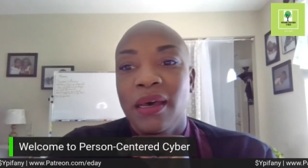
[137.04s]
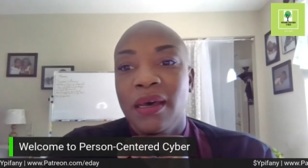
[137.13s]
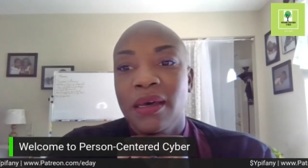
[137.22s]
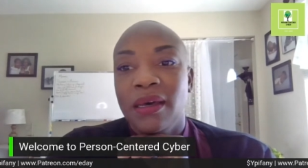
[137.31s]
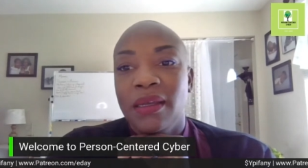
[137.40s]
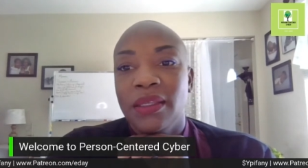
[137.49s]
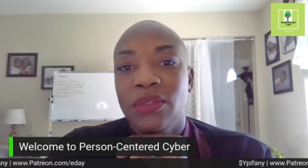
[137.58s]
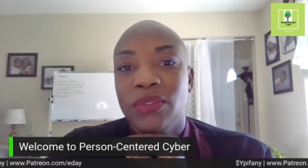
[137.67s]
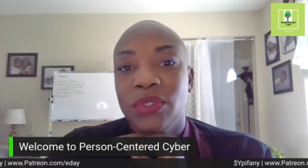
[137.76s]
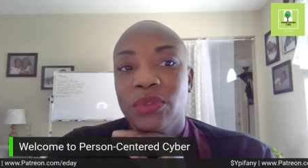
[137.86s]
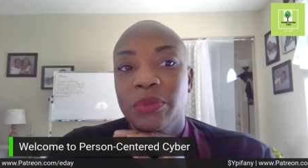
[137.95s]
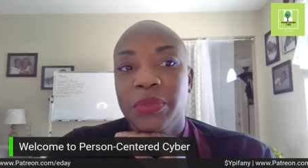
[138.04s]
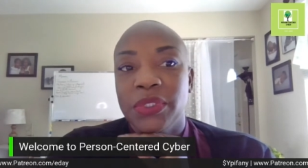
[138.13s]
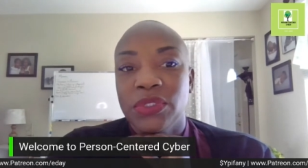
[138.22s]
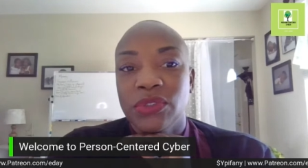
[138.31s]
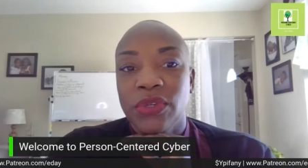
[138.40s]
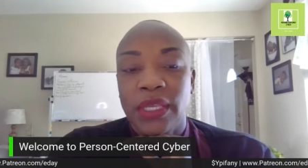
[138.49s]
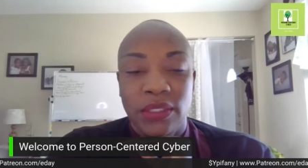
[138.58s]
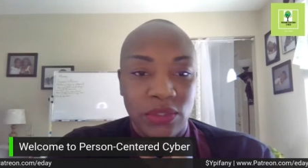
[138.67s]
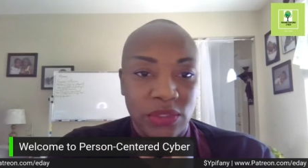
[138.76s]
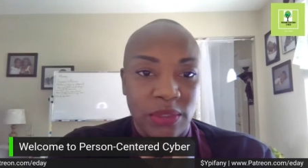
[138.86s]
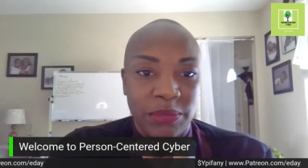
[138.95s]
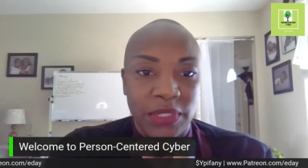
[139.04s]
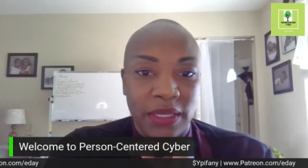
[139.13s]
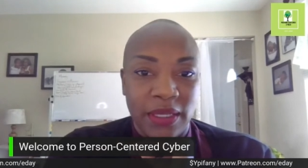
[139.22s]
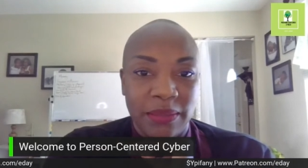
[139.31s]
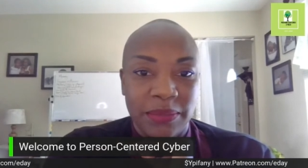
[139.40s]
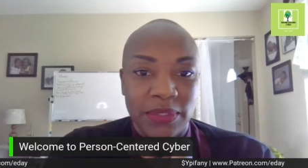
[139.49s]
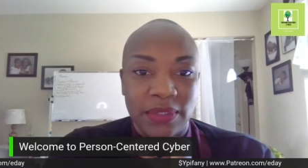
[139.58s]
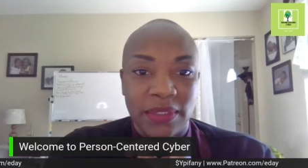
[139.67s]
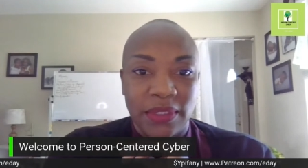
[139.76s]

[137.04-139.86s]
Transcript: Uh, YouTube is strange sometimes.